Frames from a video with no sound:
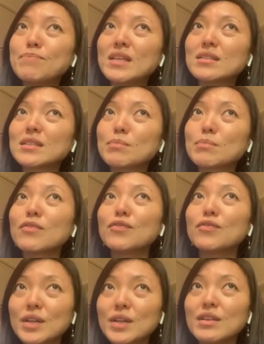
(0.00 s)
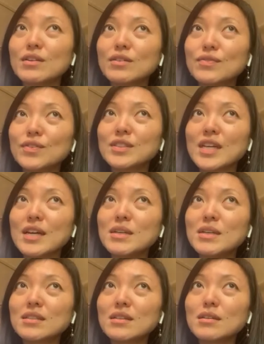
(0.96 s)
this is my fourth year full time
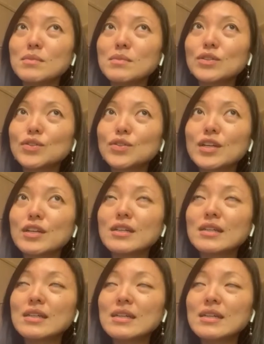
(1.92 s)
as an administrator.